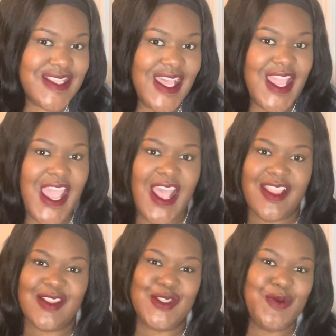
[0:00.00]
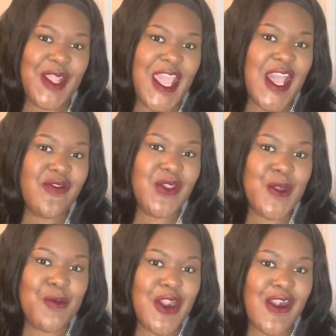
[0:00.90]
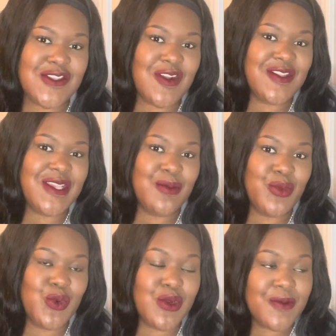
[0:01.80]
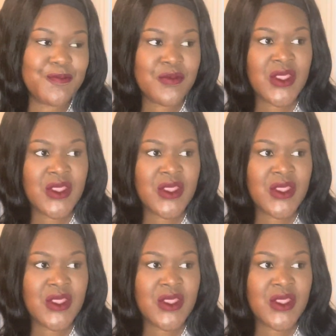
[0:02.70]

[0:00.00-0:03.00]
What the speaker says: At the 2.5 year mark, I started to get bored,